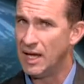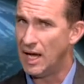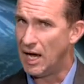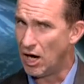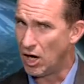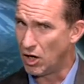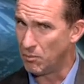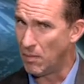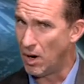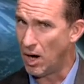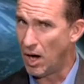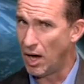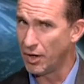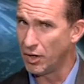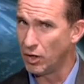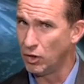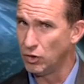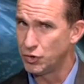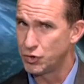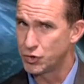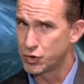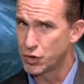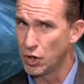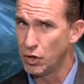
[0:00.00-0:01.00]
Our
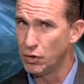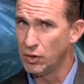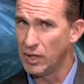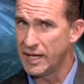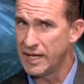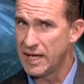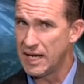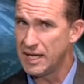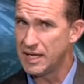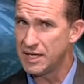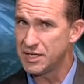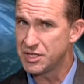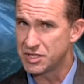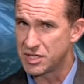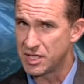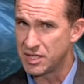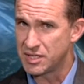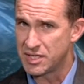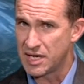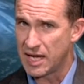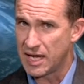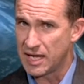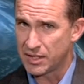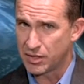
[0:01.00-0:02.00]
motto truly is to
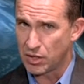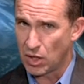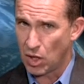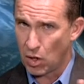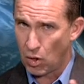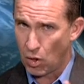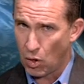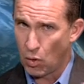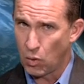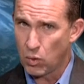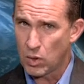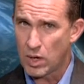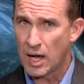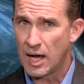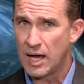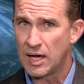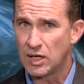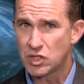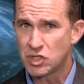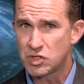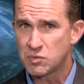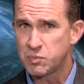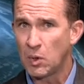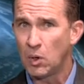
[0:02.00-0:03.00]
take the whole
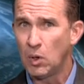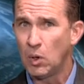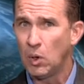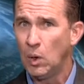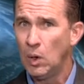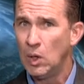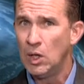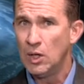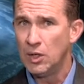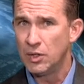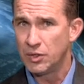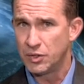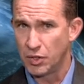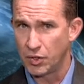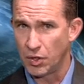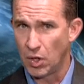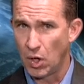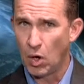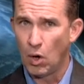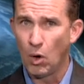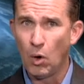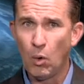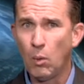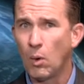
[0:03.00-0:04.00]
gospel to the
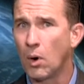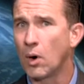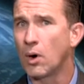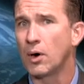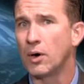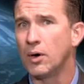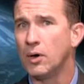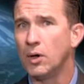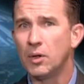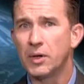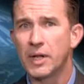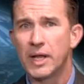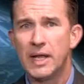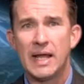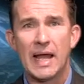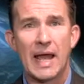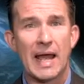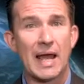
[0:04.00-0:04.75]
whole world,